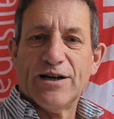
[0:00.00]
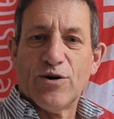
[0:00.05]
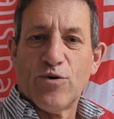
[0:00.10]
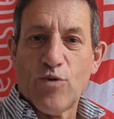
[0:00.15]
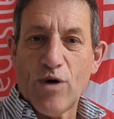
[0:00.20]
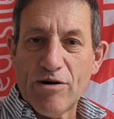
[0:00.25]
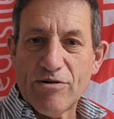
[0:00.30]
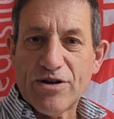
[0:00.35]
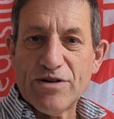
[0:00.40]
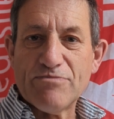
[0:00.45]

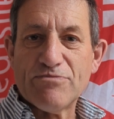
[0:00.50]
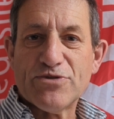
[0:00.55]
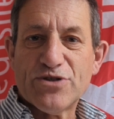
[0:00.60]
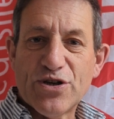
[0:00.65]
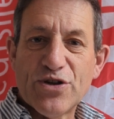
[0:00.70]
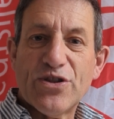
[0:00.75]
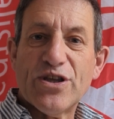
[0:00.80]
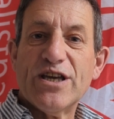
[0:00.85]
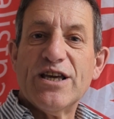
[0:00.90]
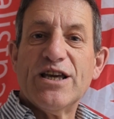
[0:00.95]
Welcome
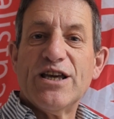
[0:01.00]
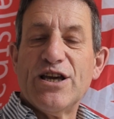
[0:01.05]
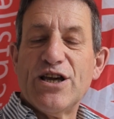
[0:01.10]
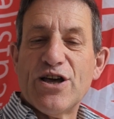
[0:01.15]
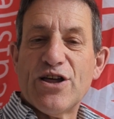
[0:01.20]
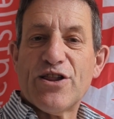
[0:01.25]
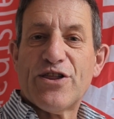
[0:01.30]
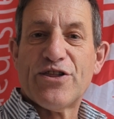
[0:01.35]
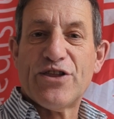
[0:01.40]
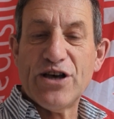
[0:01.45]
to
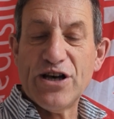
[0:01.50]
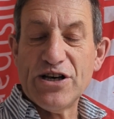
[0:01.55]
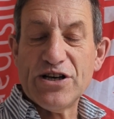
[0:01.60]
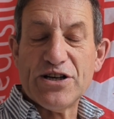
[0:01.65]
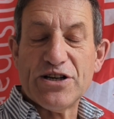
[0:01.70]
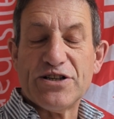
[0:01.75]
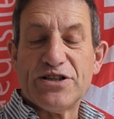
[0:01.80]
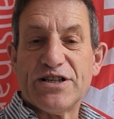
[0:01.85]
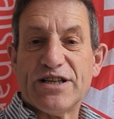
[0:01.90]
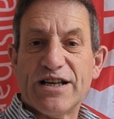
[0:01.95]
the
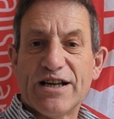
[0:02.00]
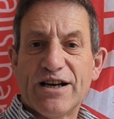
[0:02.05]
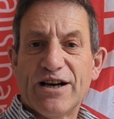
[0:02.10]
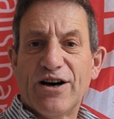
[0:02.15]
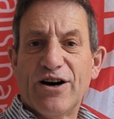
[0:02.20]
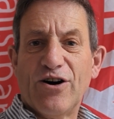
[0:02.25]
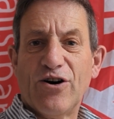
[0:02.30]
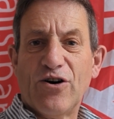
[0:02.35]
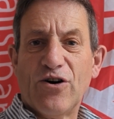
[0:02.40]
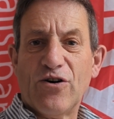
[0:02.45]
third
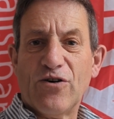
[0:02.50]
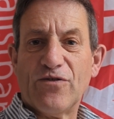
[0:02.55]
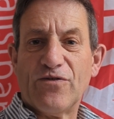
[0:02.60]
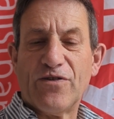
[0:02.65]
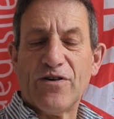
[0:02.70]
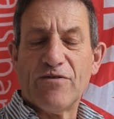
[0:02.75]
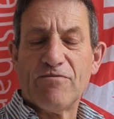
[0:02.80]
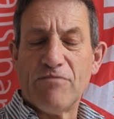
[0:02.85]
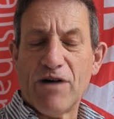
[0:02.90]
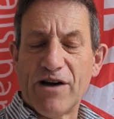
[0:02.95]

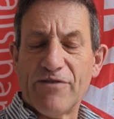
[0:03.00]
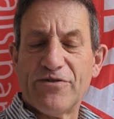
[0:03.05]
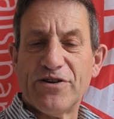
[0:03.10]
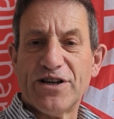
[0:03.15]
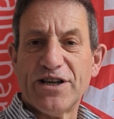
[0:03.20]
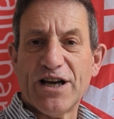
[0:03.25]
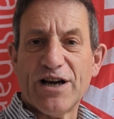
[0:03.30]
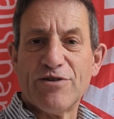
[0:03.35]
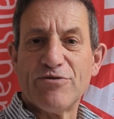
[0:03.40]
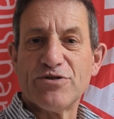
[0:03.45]
of my
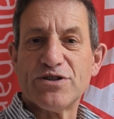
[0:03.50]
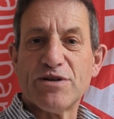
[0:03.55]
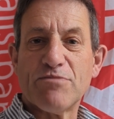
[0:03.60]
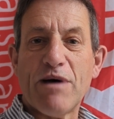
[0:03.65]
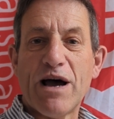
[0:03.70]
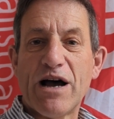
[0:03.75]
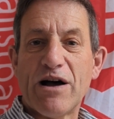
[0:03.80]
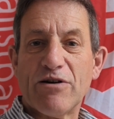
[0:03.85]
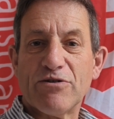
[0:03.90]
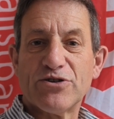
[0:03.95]
videos
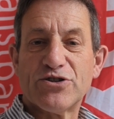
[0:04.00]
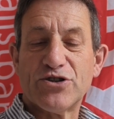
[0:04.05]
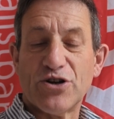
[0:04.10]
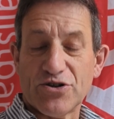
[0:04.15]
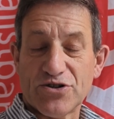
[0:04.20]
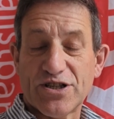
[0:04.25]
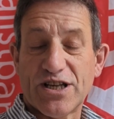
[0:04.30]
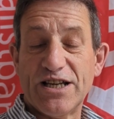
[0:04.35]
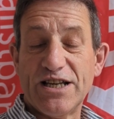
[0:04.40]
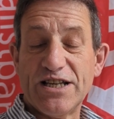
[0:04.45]
about
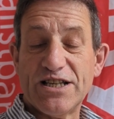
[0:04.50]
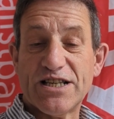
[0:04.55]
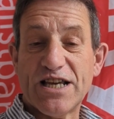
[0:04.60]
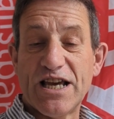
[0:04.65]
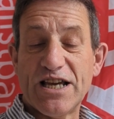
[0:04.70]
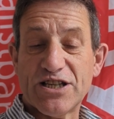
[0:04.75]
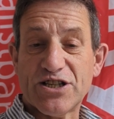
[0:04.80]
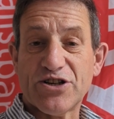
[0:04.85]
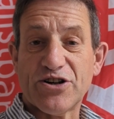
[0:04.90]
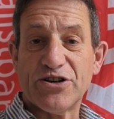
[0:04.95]
Trotsky's
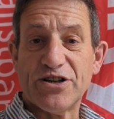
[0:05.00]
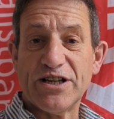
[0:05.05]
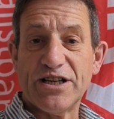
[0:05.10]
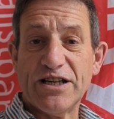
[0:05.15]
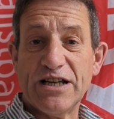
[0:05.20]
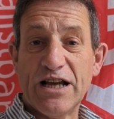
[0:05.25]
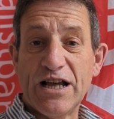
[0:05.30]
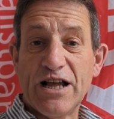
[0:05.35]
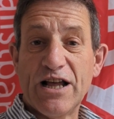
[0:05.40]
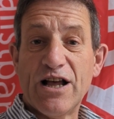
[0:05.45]

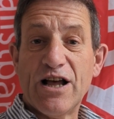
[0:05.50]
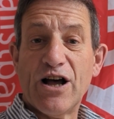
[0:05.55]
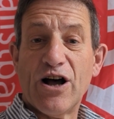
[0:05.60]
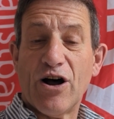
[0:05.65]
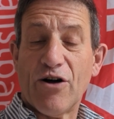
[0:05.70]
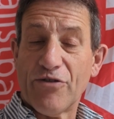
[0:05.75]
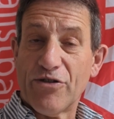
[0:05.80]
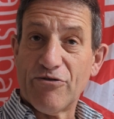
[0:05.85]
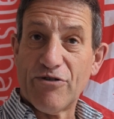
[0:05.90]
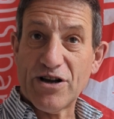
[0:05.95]
history
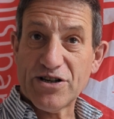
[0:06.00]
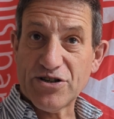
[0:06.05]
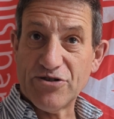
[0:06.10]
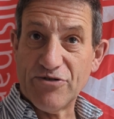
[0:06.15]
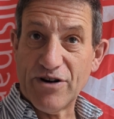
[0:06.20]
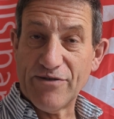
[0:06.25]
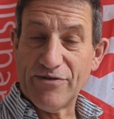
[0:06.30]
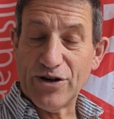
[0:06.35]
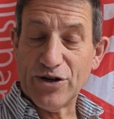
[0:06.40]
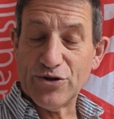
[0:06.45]
of the Russian
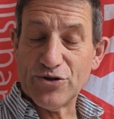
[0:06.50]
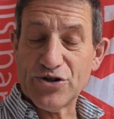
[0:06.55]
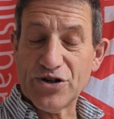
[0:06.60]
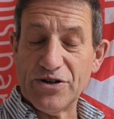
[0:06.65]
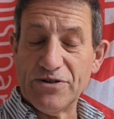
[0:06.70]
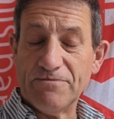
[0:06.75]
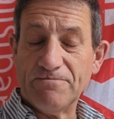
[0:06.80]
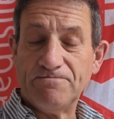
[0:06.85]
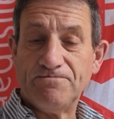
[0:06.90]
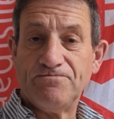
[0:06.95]

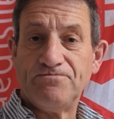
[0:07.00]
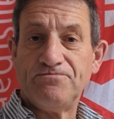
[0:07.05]
Revolution.